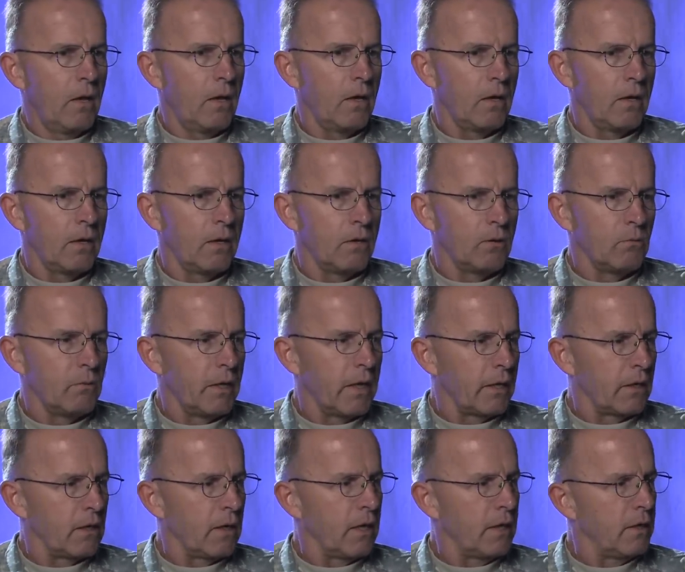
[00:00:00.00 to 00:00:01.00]
Uh, when
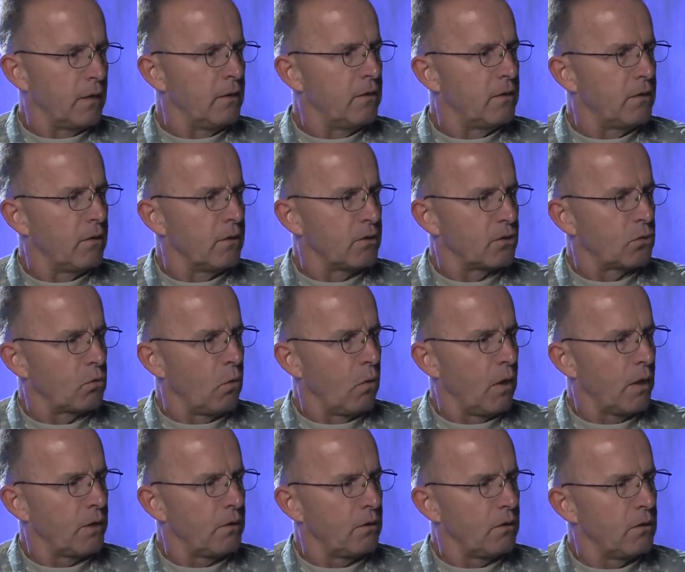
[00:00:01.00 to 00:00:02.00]
I got into the
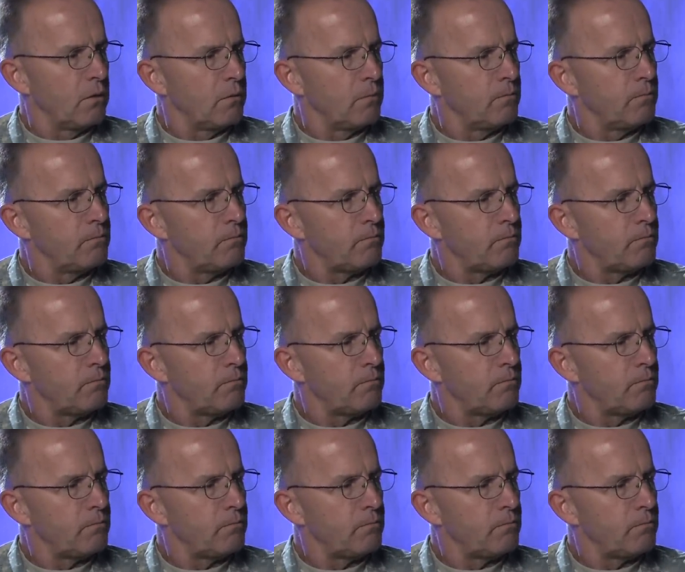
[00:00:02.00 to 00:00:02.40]
squadron